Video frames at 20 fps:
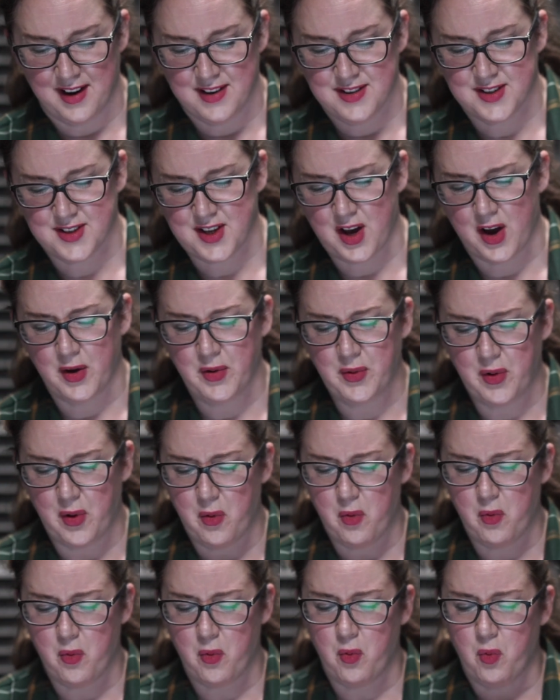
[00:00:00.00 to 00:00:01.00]
So
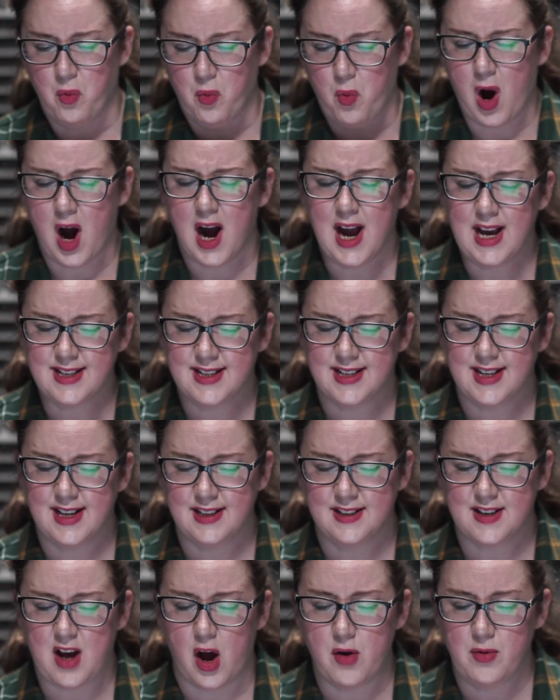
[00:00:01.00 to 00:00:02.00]
why is
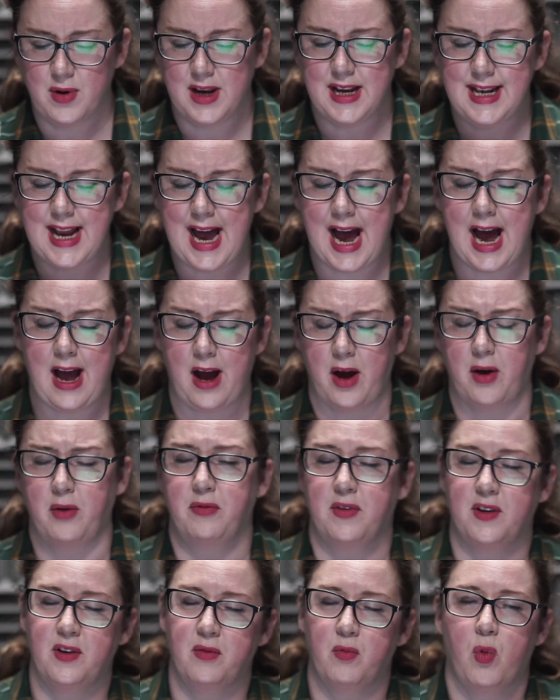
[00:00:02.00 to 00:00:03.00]
it only now
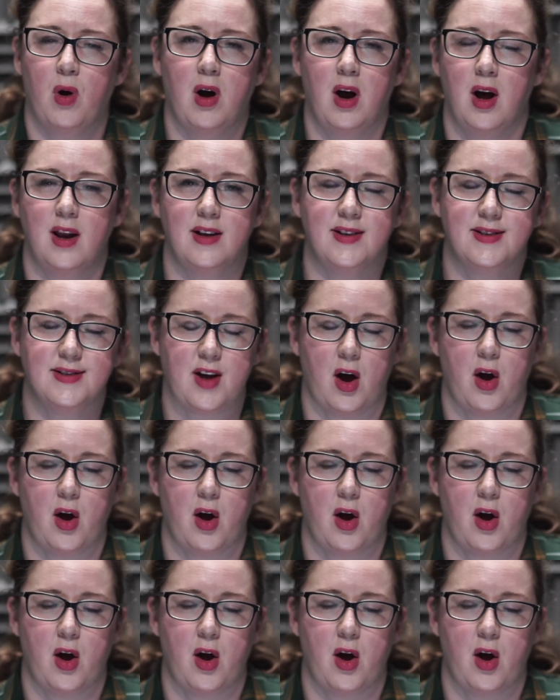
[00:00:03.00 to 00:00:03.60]
that wireless